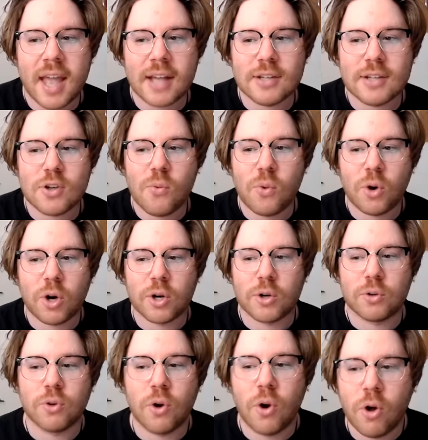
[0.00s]
And so we're going to
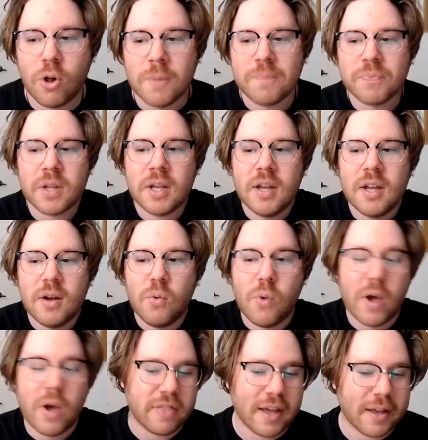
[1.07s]
roll
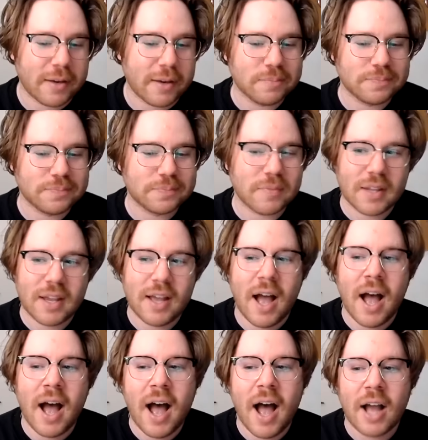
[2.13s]
with
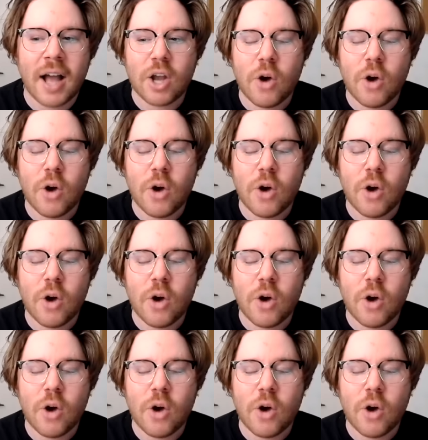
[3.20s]
it.